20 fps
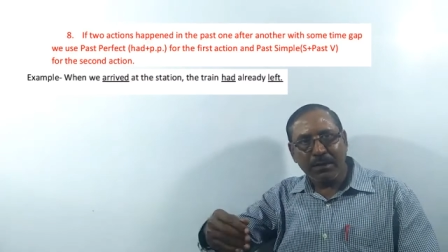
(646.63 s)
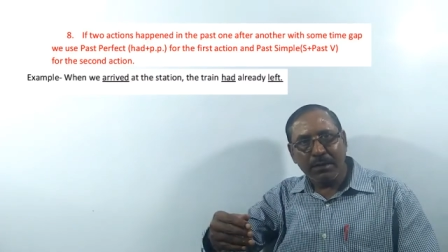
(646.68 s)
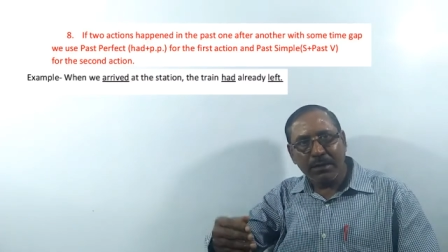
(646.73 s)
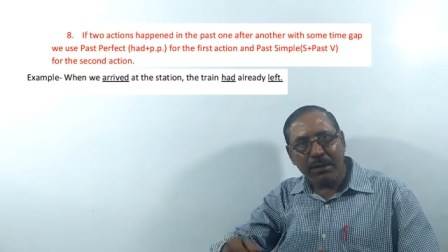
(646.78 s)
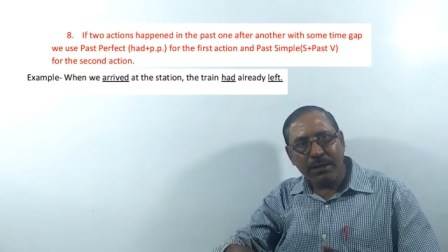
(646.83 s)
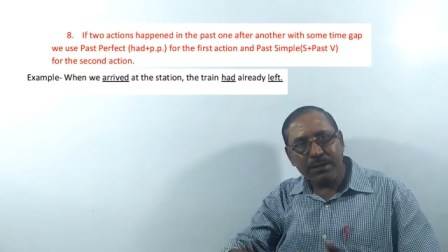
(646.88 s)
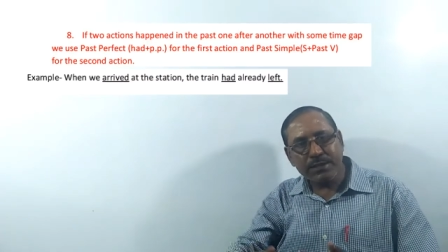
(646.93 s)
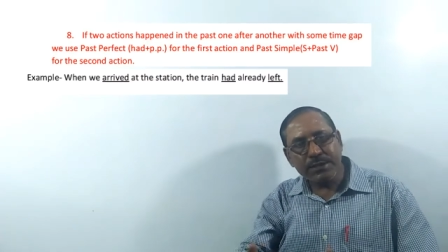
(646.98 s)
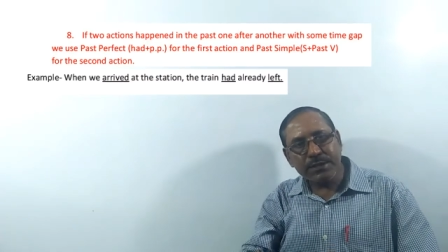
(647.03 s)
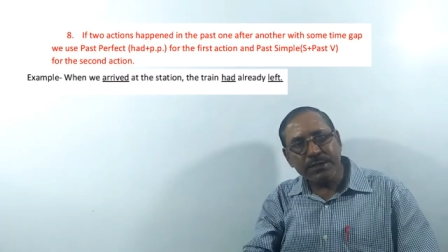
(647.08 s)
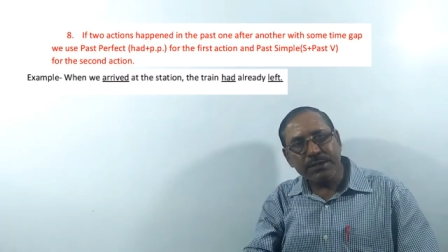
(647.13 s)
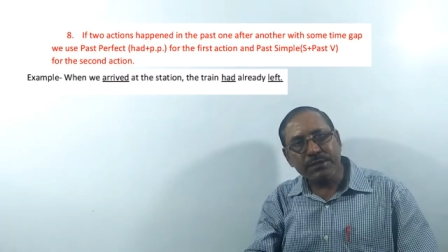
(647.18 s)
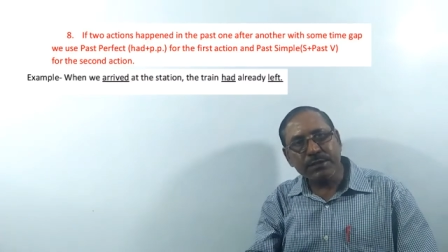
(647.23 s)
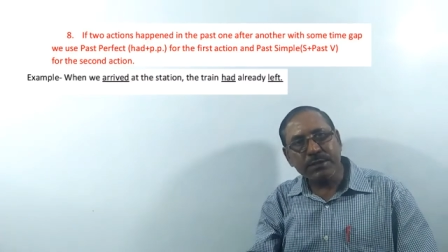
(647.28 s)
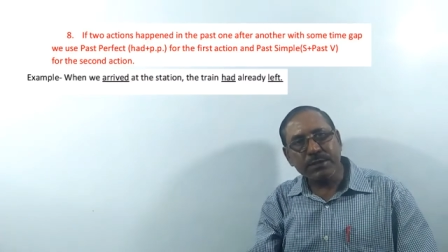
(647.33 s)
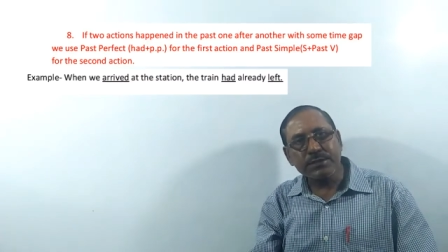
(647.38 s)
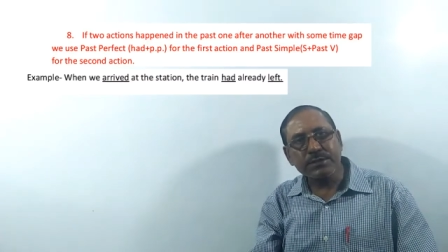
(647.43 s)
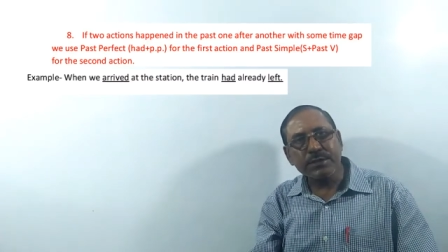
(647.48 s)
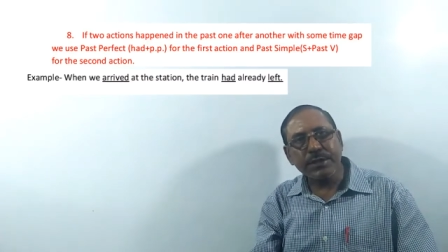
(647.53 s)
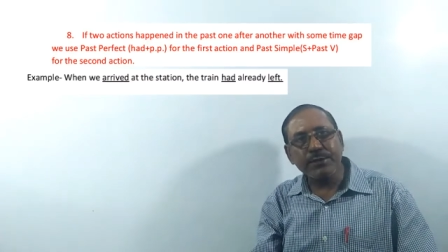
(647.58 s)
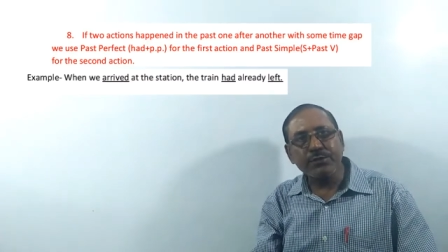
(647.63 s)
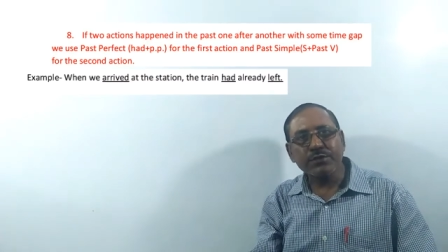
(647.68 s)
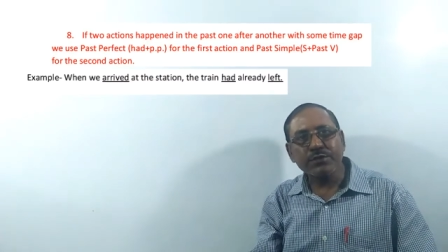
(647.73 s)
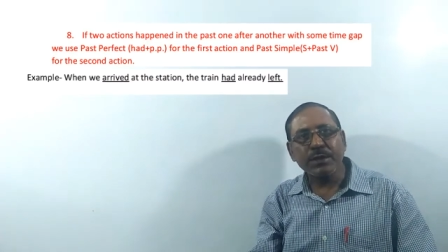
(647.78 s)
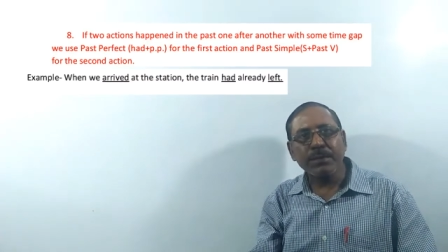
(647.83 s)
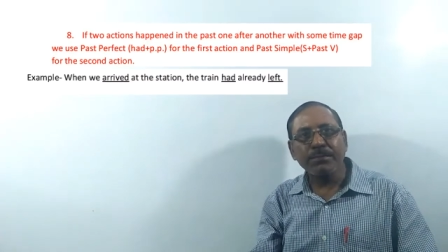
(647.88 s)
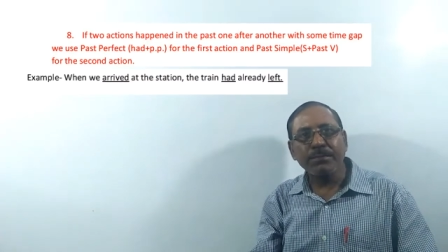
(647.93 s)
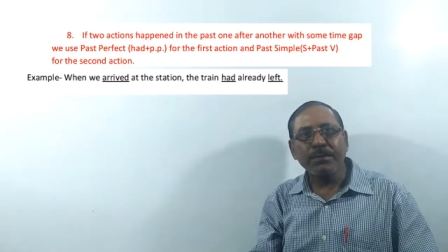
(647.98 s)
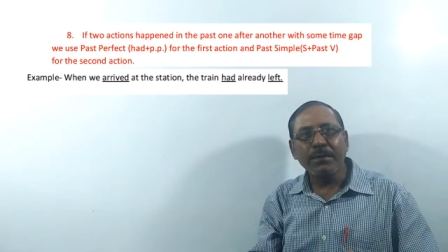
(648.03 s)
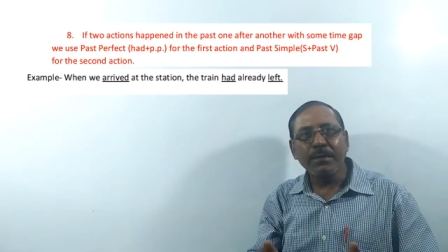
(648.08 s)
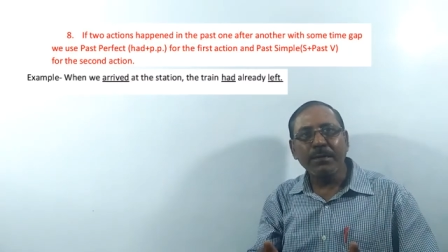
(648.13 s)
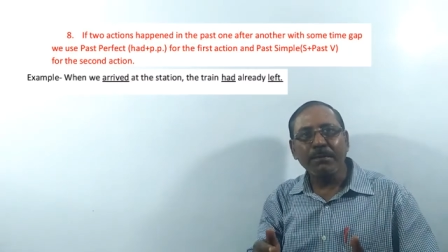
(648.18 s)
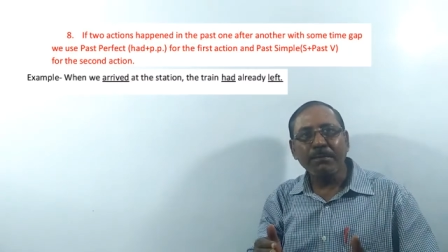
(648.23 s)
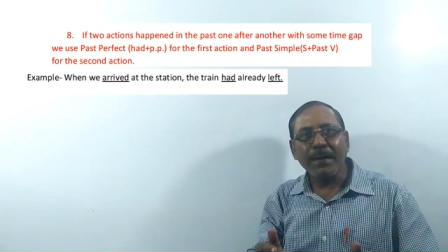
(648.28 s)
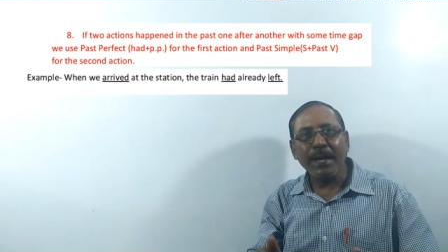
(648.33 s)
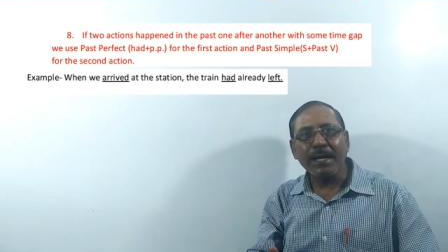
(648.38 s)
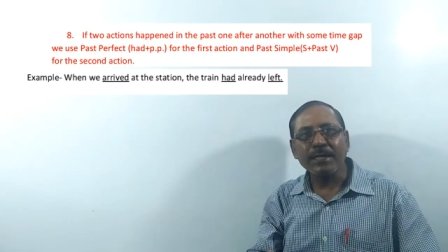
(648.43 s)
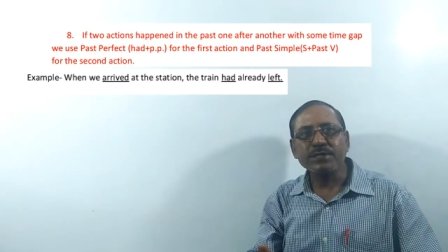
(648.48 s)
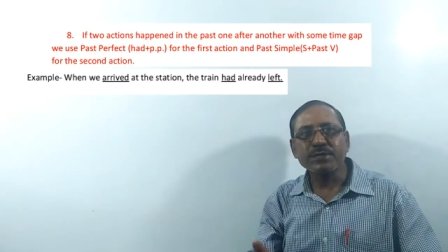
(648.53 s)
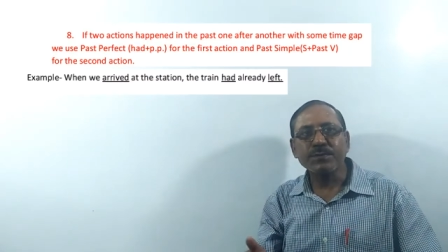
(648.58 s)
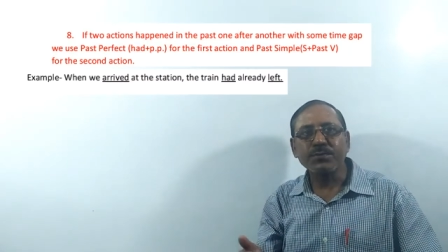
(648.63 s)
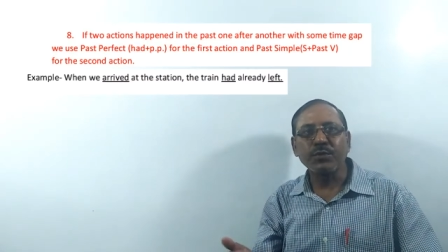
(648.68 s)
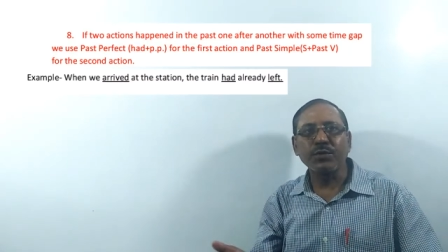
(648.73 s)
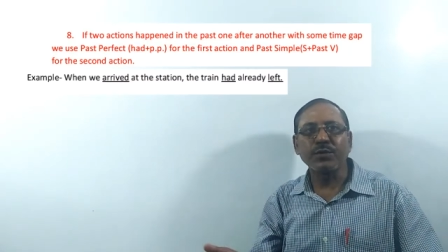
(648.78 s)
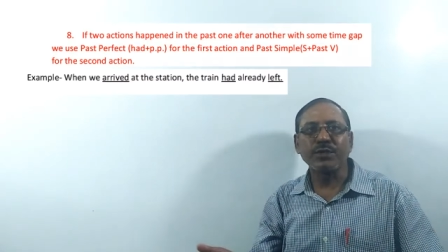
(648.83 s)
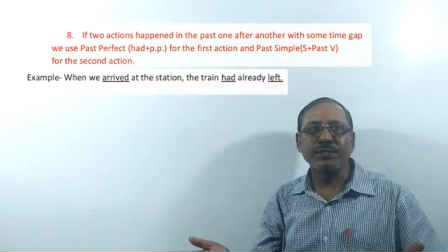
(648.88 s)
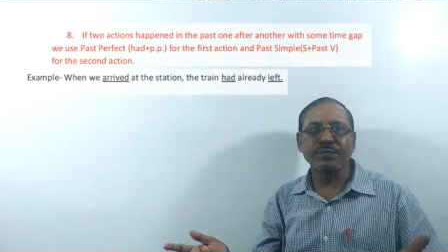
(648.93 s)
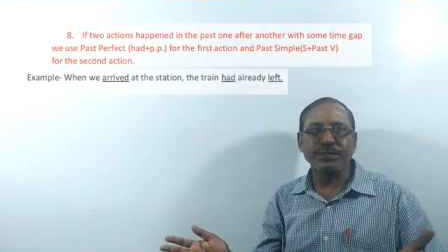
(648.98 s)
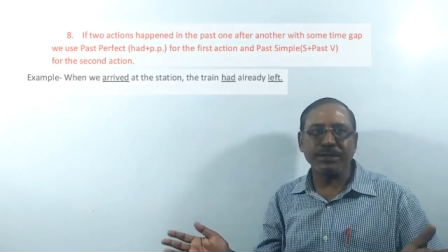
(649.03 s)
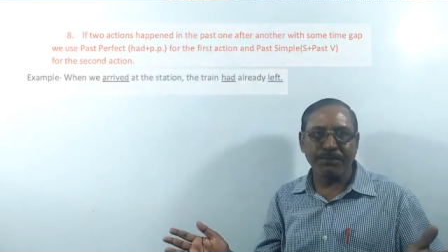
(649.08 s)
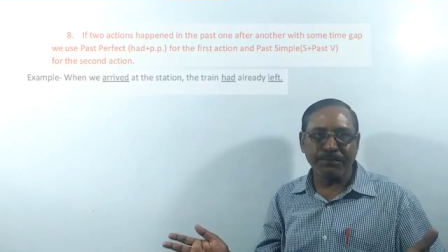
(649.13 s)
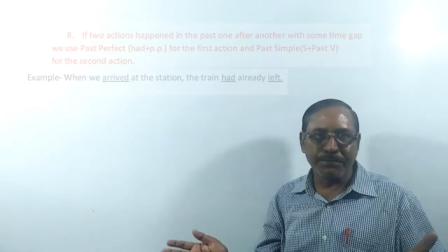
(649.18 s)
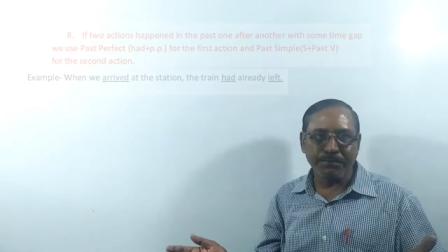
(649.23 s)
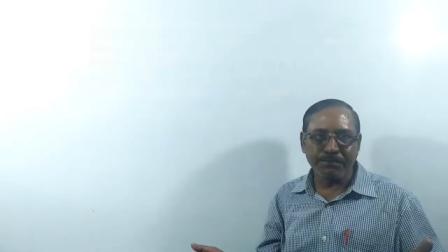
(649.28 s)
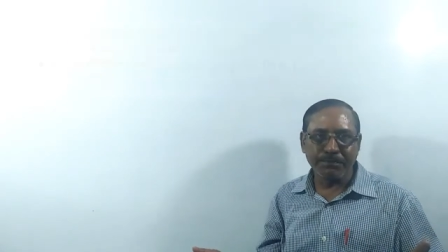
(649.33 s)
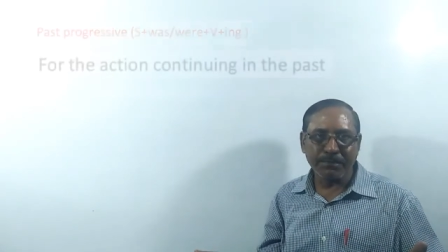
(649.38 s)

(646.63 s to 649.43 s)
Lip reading: let's discuss the use of past progressive.